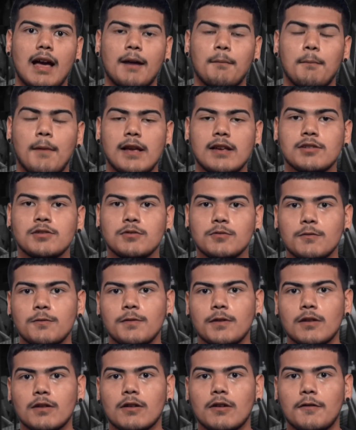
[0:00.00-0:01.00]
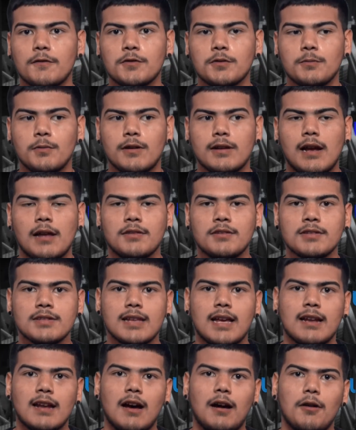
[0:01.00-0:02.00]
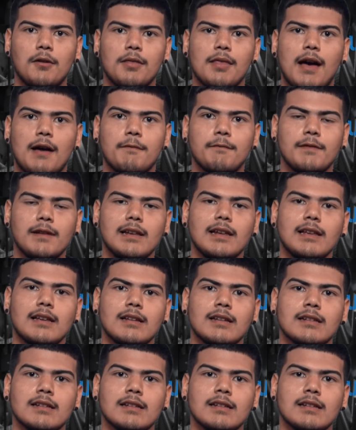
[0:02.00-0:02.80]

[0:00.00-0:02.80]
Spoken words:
it makes you feel uncomfortable, and I understand how that feeling